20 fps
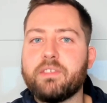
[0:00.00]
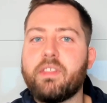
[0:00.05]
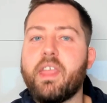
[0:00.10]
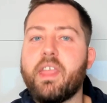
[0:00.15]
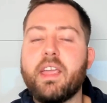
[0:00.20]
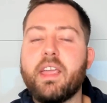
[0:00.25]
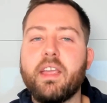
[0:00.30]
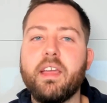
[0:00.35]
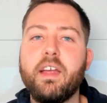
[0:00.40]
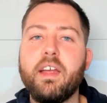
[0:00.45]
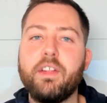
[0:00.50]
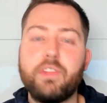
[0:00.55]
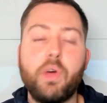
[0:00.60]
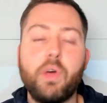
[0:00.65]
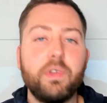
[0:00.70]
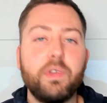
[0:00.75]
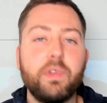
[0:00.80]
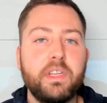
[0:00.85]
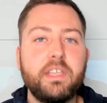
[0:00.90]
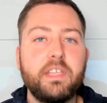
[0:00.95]
they
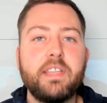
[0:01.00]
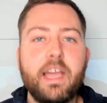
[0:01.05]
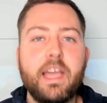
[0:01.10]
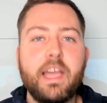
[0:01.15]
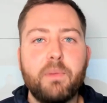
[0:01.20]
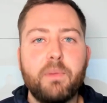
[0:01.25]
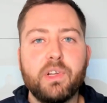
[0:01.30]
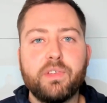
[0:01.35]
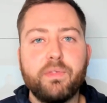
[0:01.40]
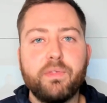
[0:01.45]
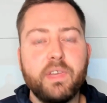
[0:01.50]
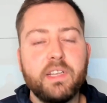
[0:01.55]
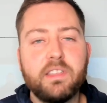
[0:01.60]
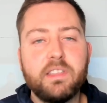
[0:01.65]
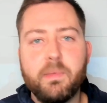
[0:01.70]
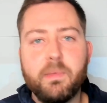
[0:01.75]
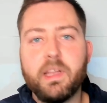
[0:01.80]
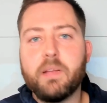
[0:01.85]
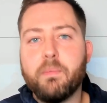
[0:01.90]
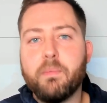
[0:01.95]
don't need that much VIG to
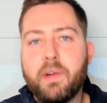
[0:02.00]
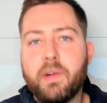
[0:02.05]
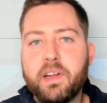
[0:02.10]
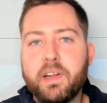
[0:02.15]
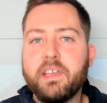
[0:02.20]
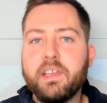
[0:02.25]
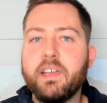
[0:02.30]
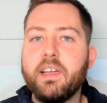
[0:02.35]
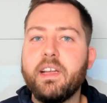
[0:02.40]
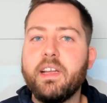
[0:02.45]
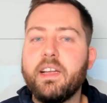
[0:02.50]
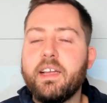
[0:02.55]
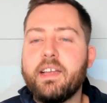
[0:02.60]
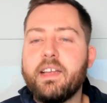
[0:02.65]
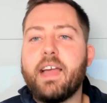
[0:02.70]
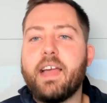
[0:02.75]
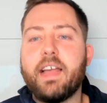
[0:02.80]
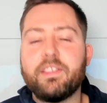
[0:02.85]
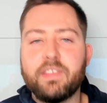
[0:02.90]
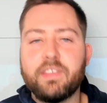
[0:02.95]
make money,
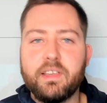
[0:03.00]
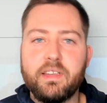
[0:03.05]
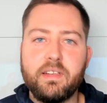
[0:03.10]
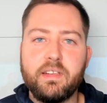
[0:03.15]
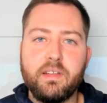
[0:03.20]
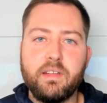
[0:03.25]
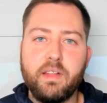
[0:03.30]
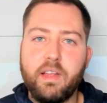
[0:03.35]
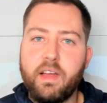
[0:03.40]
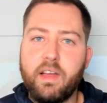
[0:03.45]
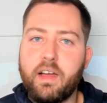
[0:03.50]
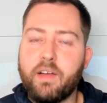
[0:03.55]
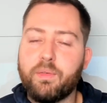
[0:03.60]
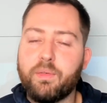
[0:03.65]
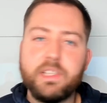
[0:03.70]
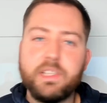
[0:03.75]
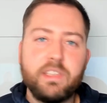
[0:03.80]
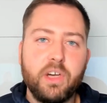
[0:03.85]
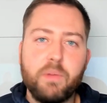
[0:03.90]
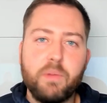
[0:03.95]
as in a
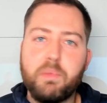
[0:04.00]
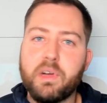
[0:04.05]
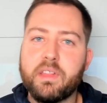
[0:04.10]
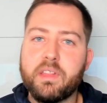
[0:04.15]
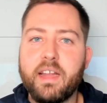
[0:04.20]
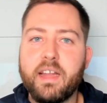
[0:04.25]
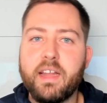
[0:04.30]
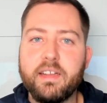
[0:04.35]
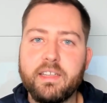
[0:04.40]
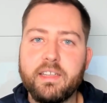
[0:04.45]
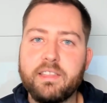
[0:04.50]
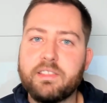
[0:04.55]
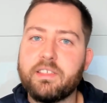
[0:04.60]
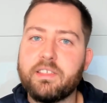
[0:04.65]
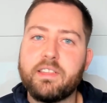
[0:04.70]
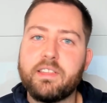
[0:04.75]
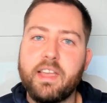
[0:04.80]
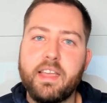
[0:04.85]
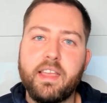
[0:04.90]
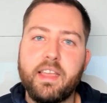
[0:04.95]
retail book that needs to
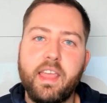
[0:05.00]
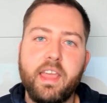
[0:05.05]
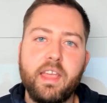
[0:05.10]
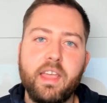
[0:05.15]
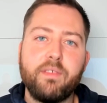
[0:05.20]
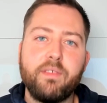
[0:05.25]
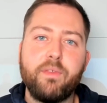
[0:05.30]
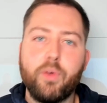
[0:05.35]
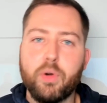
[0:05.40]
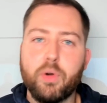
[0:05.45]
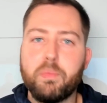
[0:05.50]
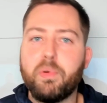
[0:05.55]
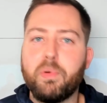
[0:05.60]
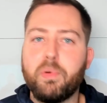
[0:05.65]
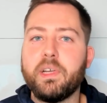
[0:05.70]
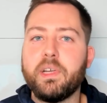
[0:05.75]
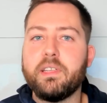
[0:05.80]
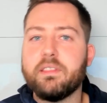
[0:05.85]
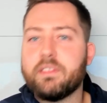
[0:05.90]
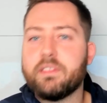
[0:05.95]
take a
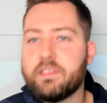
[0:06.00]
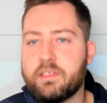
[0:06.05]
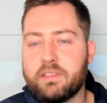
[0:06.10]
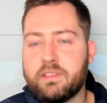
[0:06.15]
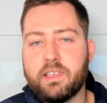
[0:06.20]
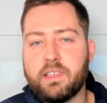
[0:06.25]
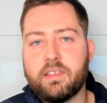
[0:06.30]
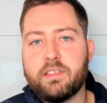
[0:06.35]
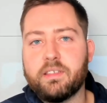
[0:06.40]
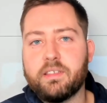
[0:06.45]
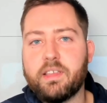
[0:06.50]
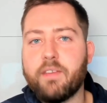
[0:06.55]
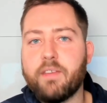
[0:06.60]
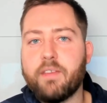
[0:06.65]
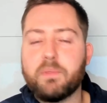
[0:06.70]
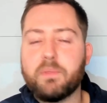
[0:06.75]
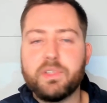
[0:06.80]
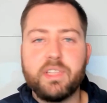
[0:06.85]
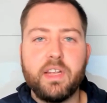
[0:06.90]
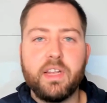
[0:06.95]

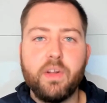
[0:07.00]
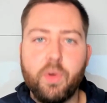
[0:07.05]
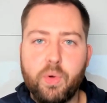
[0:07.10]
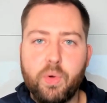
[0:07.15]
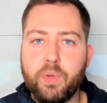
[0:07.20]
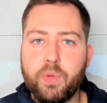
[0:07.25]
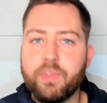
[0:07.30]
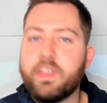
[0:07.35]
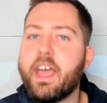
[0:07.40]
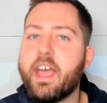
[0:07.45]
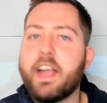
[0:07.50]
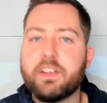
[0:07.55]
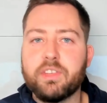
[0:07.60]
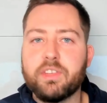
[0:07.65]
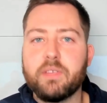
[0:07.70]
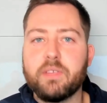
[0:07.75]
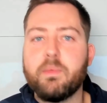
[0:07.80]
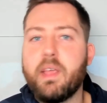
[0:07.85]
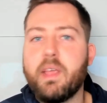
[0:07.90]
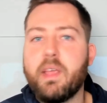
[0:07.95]
4.67% hold to actually
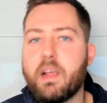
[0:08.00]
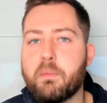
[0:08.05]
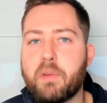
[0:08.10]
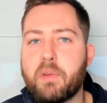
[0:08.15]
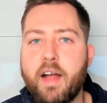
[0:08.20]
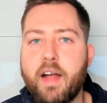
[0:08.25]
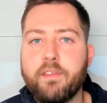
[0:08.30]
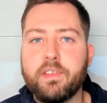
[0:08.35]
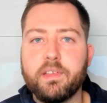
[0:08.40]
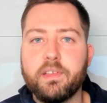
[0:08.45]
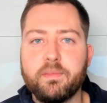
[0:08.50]
make a profit.